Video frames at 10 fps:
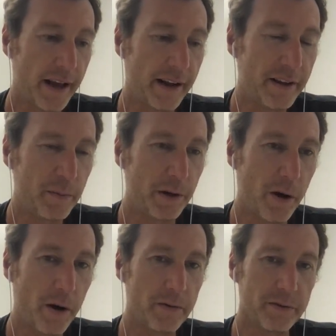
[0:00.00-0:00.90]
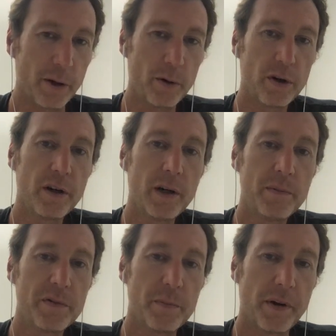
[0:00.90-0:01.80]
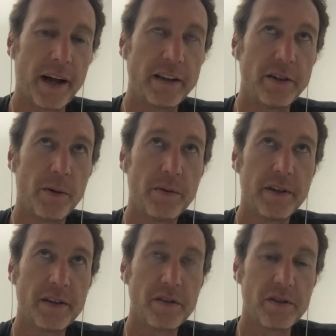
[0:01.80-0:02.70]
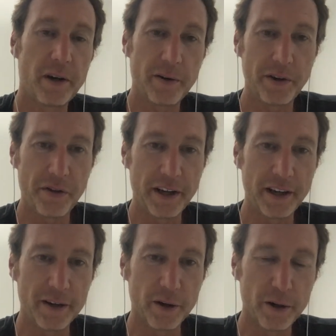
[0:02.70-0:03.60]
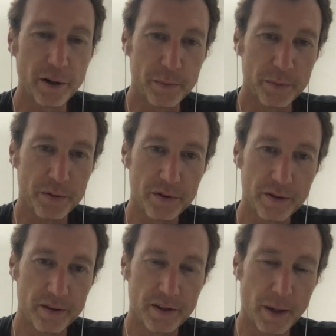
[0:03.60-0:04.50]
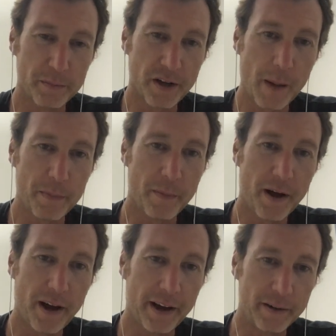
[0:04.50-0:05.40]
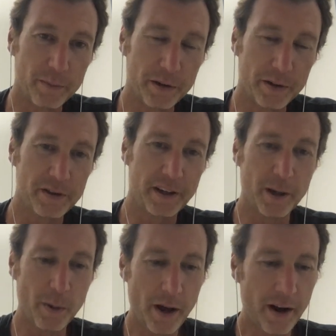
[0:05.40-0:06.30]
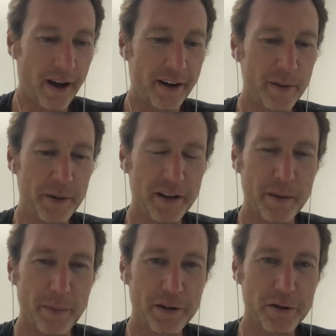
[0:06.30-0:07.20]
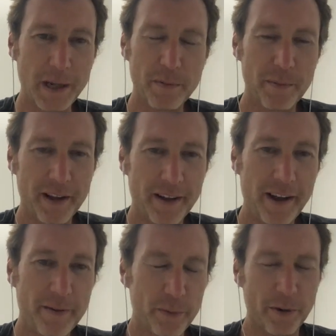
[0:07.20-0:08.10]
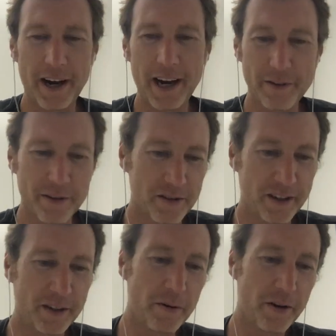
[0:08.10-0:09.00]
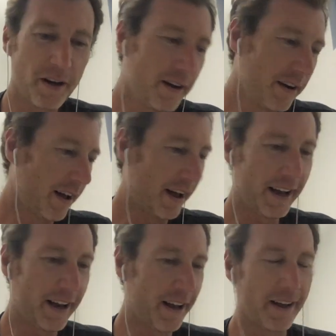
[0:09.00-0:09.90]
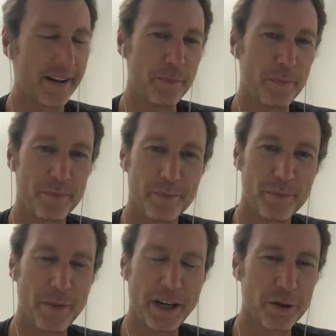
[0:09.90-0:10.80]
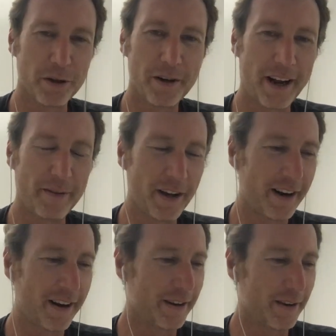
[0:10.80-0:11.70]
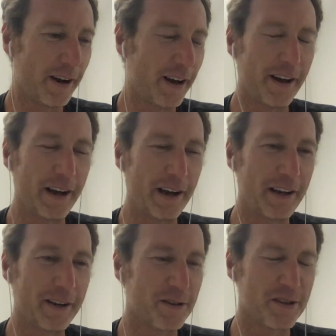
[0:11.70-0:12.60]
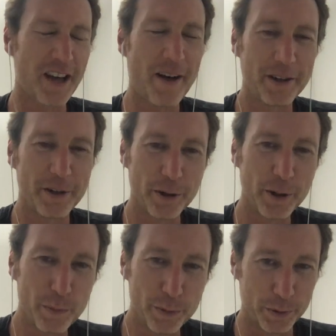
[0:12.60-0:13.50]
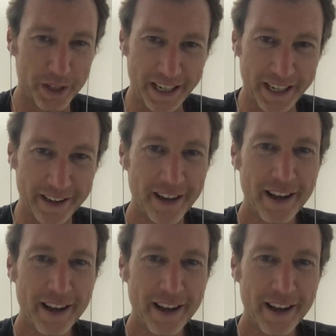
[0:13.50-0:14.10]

And I think we all know herbs, but I don't necessarily think herbs come top of mind when you say, you know what, I'm going to be in the best shape of my life, or I got this thing going on. I got to make sure I've got a, a solid herb routine.